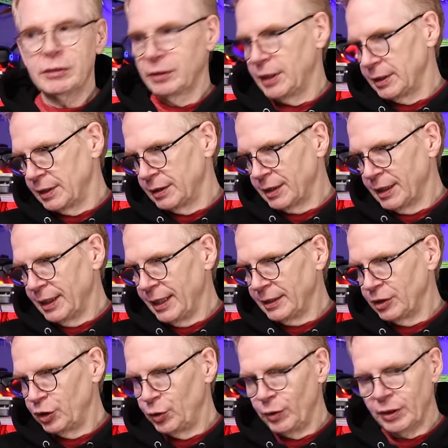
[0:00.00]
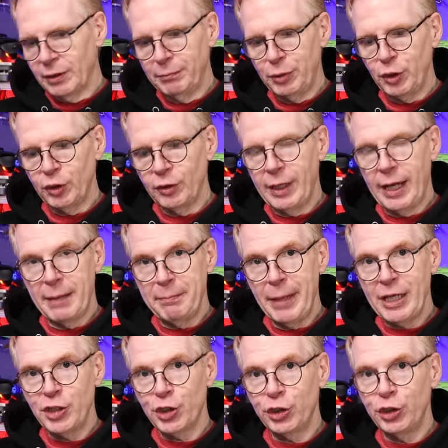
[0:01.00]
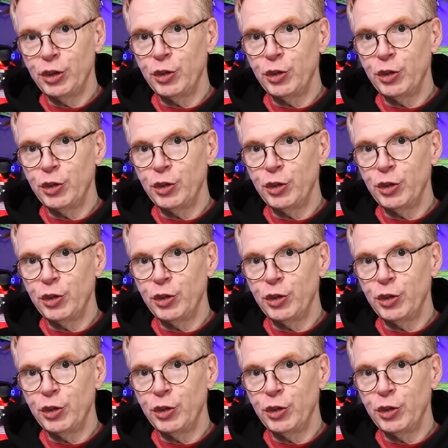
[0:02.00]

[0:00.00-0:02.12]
since it's connected to a computer, and make sure you